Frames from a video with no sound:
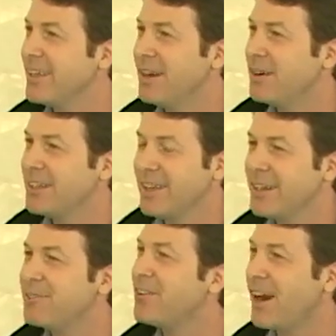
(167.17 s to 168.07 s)
uh,
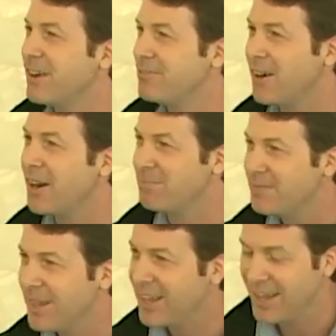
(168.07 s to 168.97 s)
in a, on a
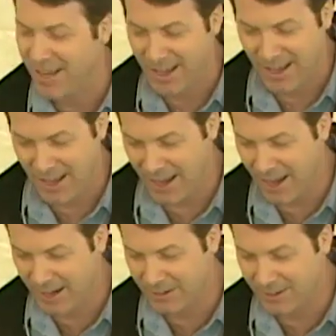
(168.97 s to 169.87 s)
farm.
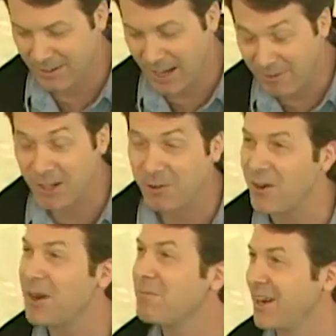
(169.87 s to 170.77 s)
And having
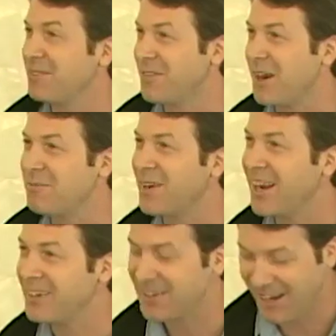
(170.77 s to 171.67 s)
grown up on a farm,
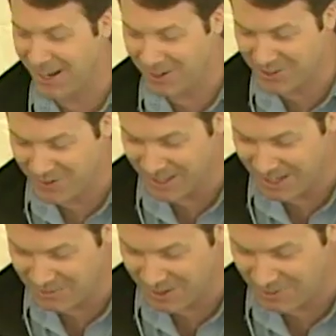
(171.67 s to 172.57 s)
I, I also
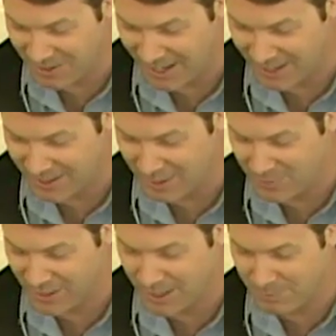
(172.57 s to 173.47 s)
identify with that
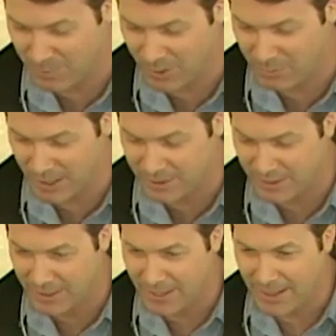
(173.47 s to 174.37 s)
up in the upper Midwest.
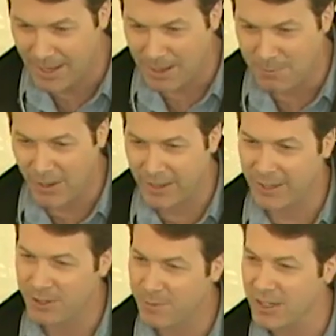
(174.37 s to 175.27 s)
But
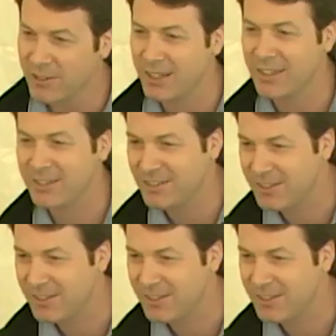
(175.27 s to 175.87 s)
especially his